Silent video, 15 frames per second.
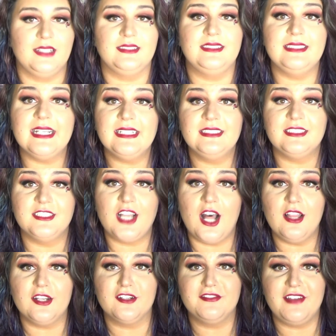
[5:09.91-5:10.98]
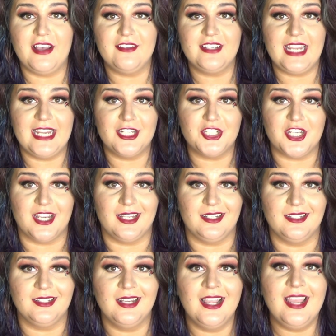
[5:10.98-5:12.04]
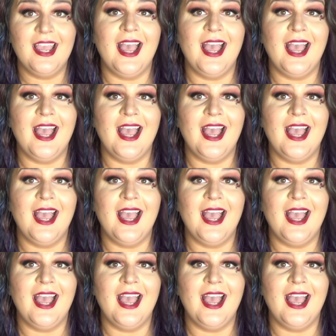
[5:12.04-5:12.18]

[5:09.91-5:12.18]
A $6 foundation.